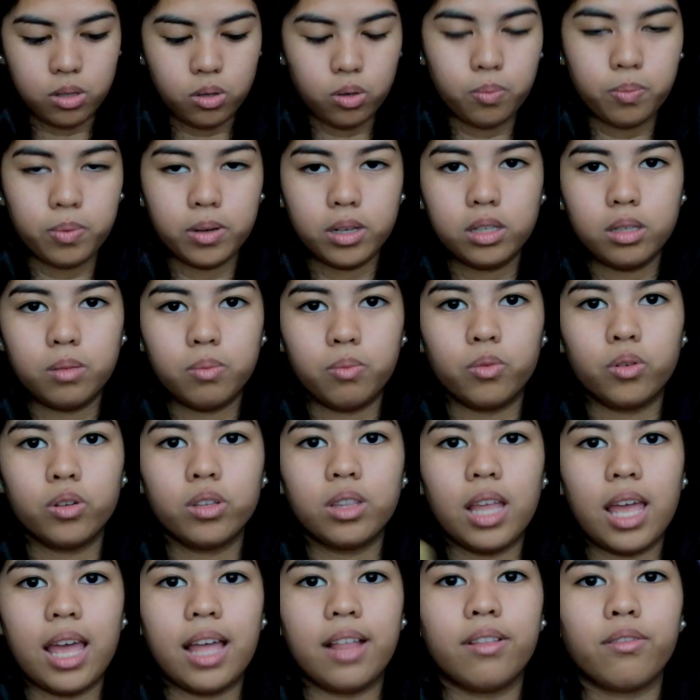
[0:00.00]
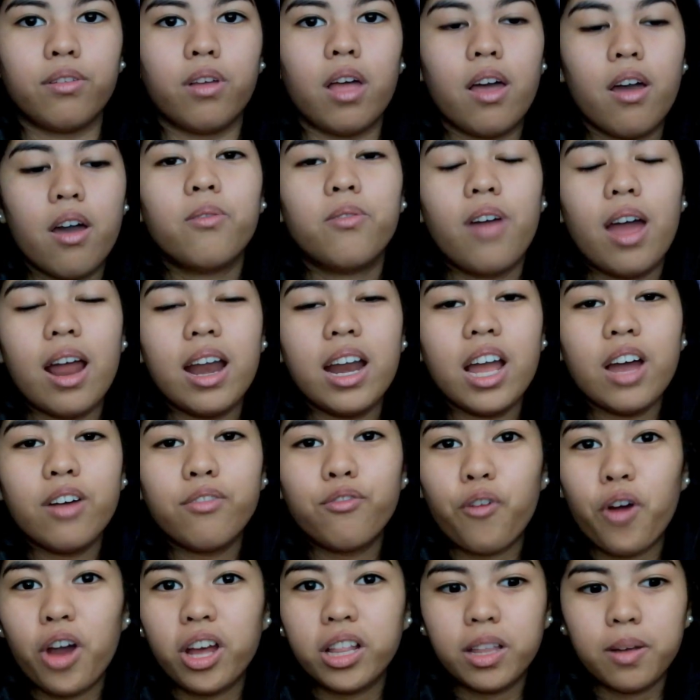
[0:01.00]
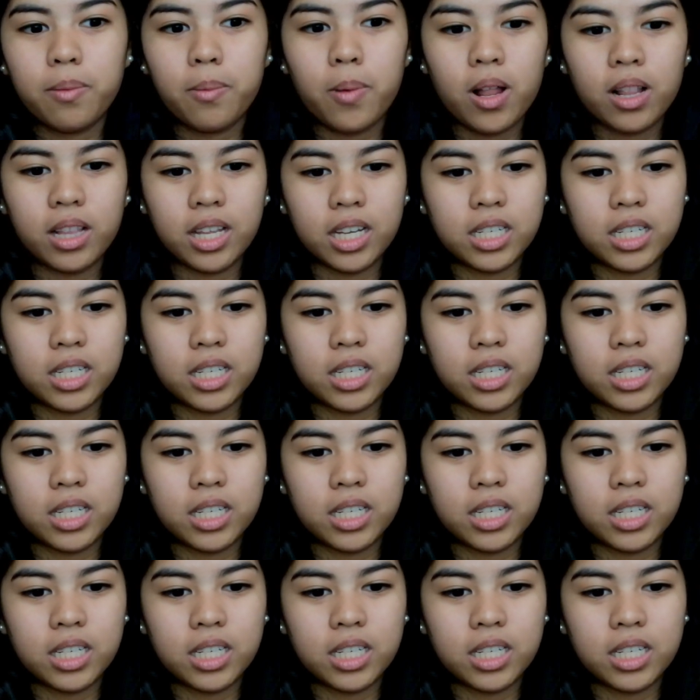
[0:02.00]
Super smooth and very affordable